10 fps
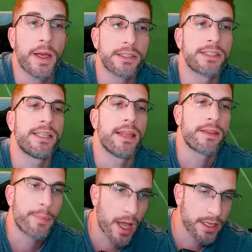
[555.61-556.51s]
but as I said,
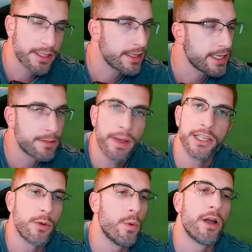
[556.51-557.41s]
the passing needs
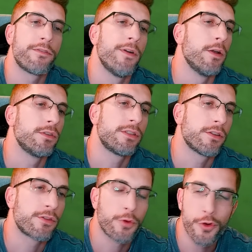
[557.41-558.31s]
major work, folks.
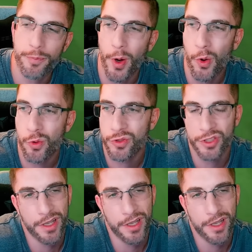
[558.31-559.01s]
The through balls, I